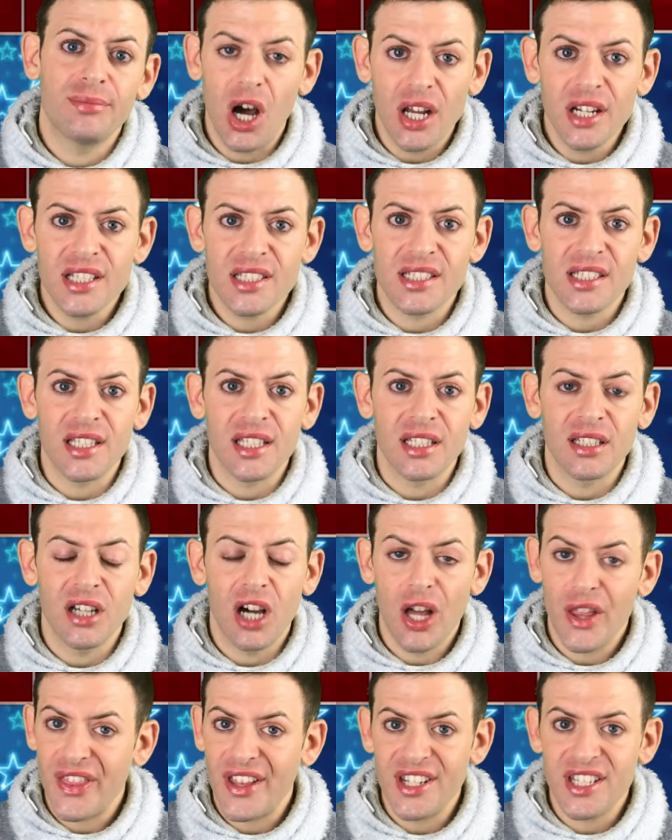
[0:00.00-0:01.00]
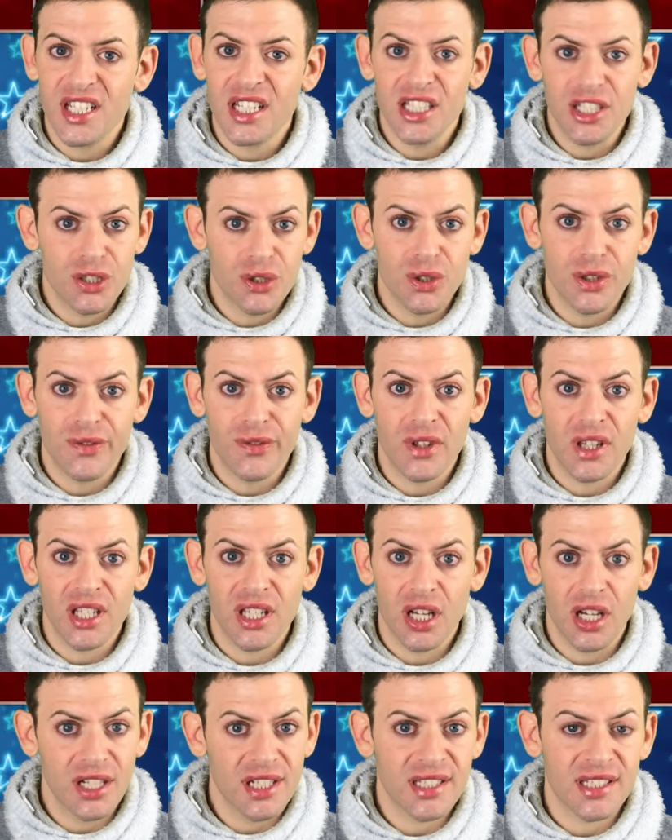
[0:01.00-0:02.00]
Honestly, authentically,
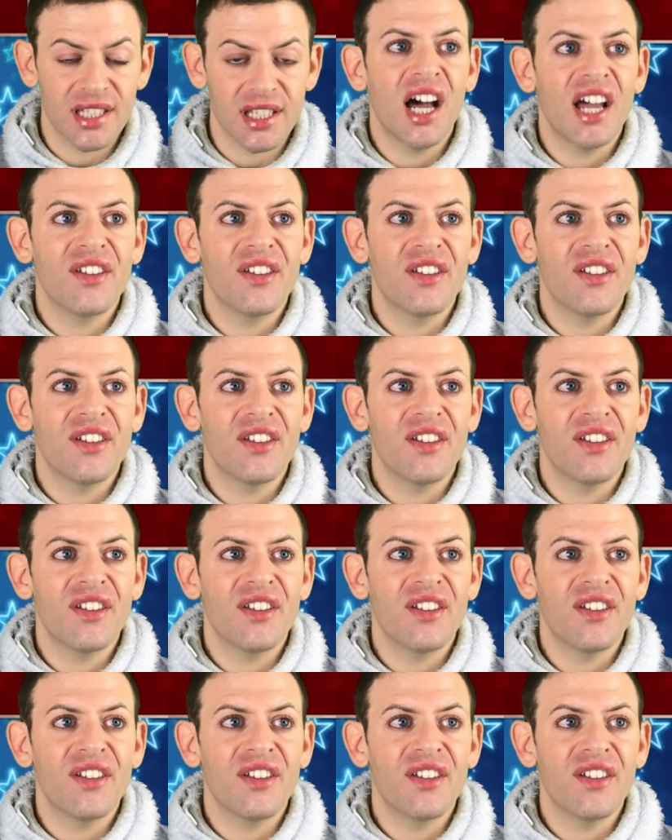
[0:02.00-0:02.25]
truthfully, honestly.